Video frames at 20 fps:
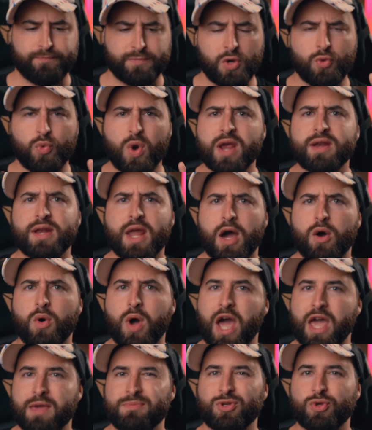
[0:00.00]
Right now
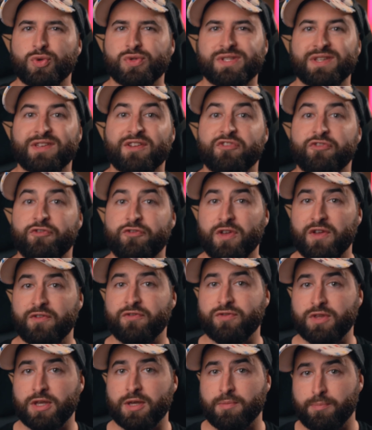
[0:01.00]
I'm using
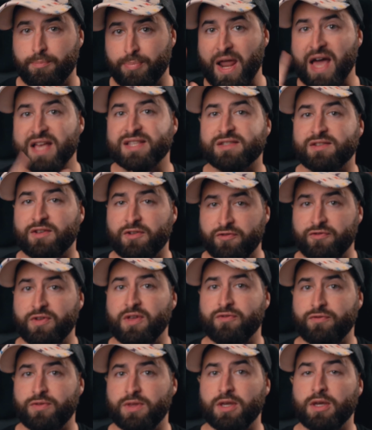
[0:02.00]
50
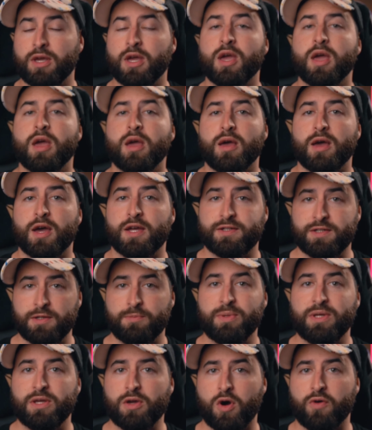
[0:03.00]

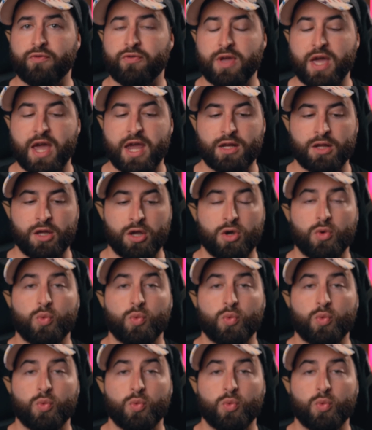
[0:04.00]
dB of gain,